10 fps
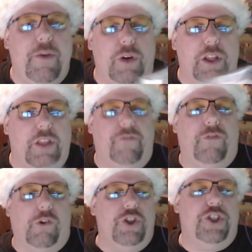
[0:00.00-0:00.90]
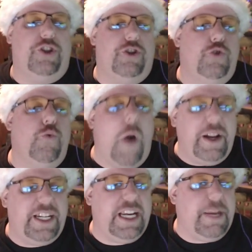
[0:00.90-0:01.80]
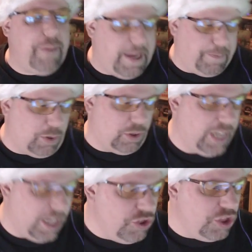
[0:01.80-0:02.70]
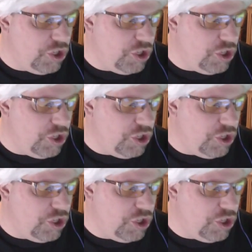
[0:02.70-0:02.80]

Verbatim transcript: one of the first 20 people in the